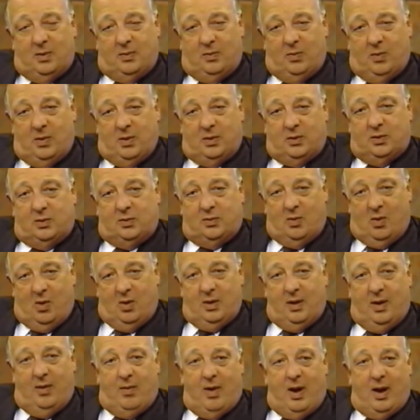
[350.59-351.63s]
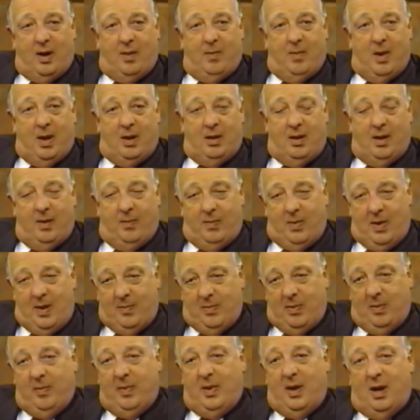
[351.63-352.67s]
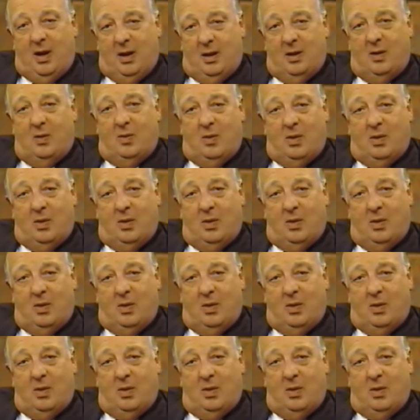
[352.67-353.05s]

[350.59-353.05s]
would strongly recommend that people begin